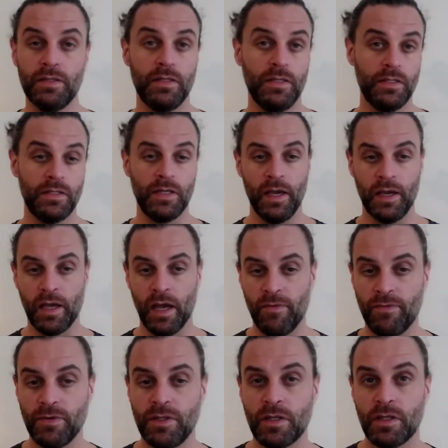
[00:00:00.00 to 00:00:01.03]
these take
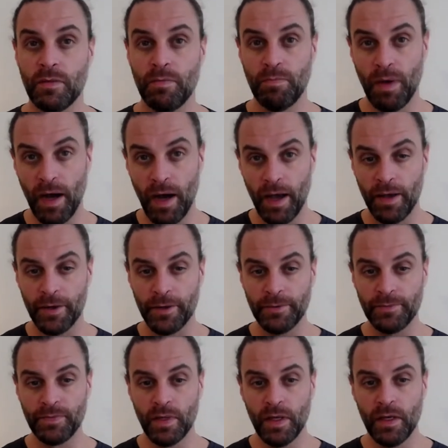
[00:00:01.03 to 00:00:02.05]
effort to
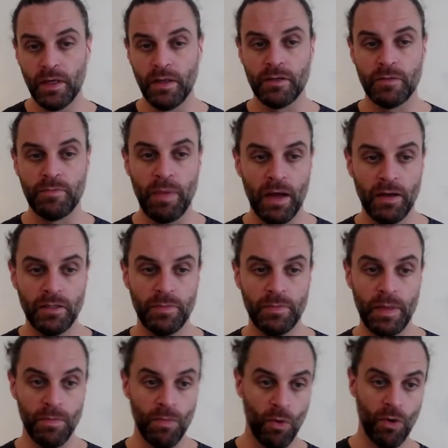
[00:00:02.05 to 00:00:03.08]
compile, there's bound to
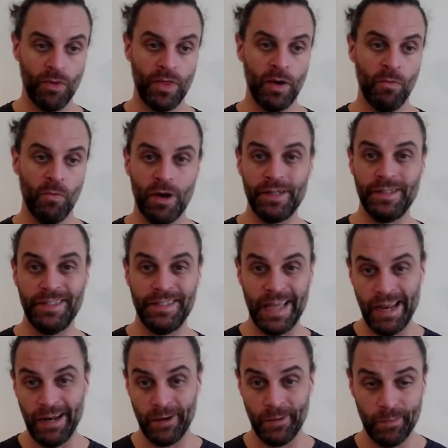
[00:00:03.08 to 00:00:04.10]
be more than one
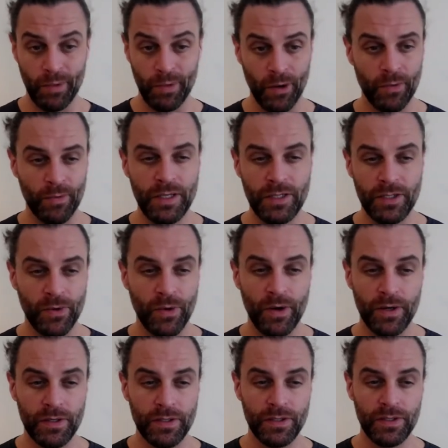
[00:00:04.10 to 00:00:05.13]
datum per
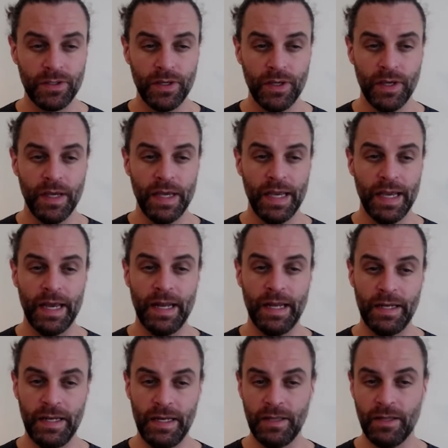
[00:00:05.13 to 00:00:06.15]
resource. And
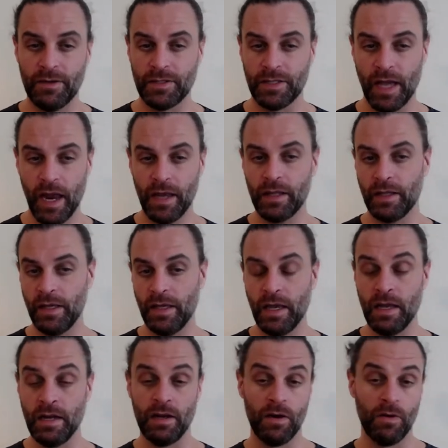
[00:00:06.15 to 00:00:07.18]
indeed, there's likely,
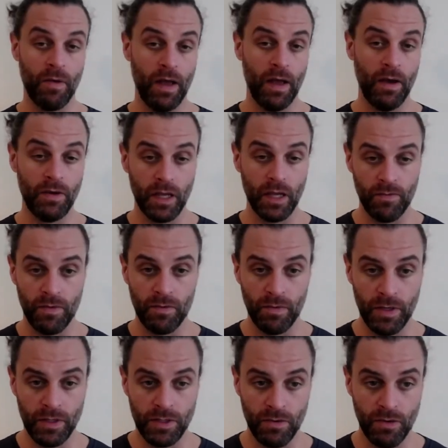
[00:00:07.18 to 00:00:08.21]
in and around a given
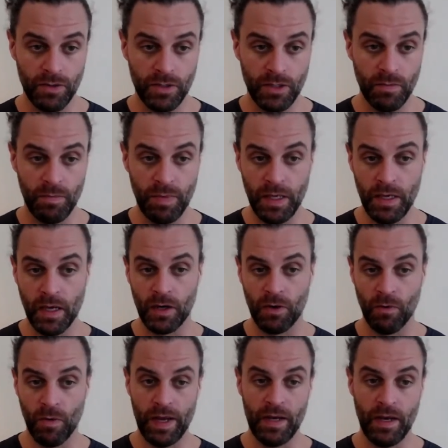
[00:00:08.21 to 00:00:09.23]
resource, to be a
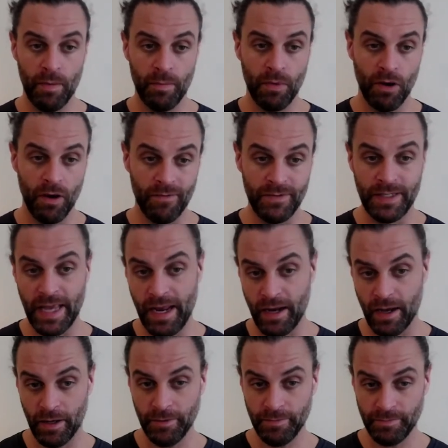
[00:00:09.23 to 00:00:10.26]
great number of data